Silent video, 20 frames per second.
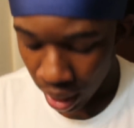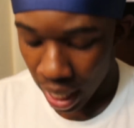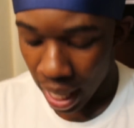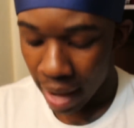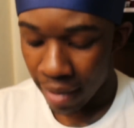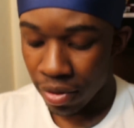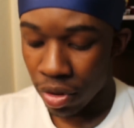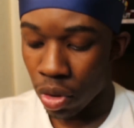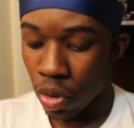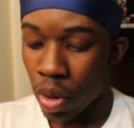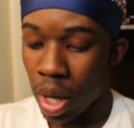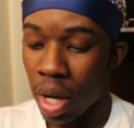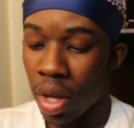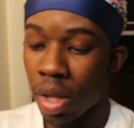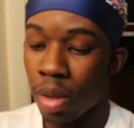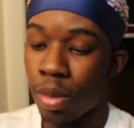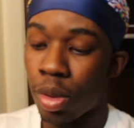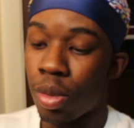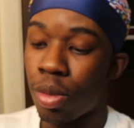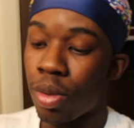After a while, the
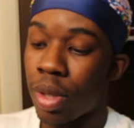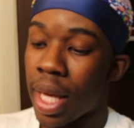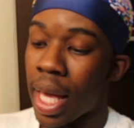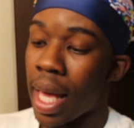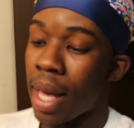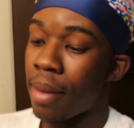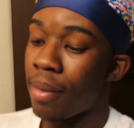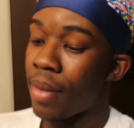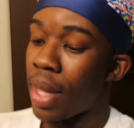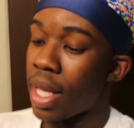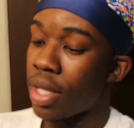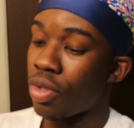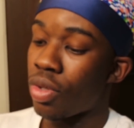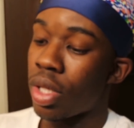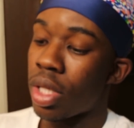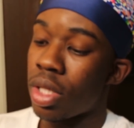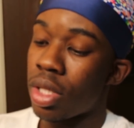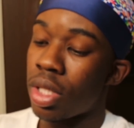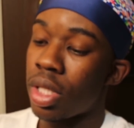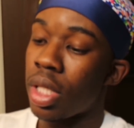boo-boo cap, as you
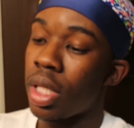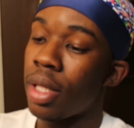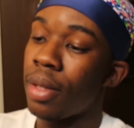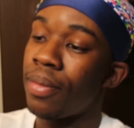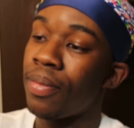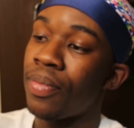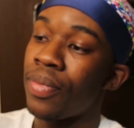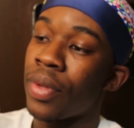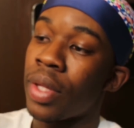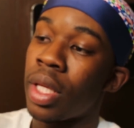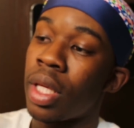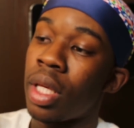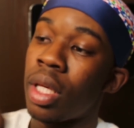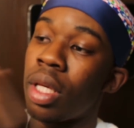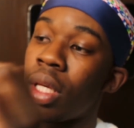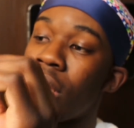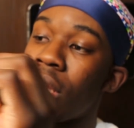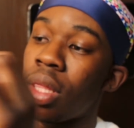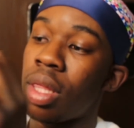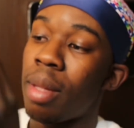can see,
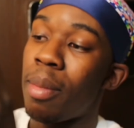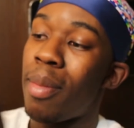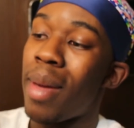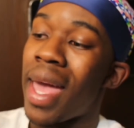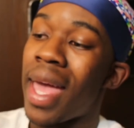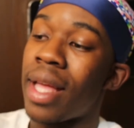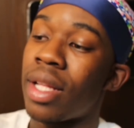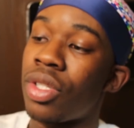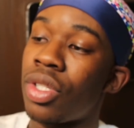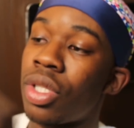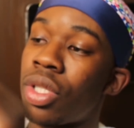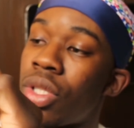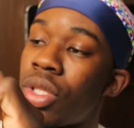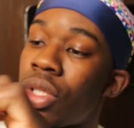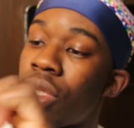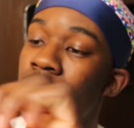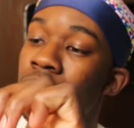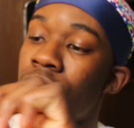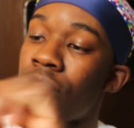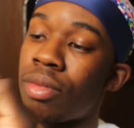the band
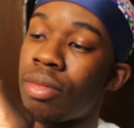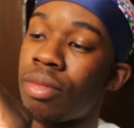just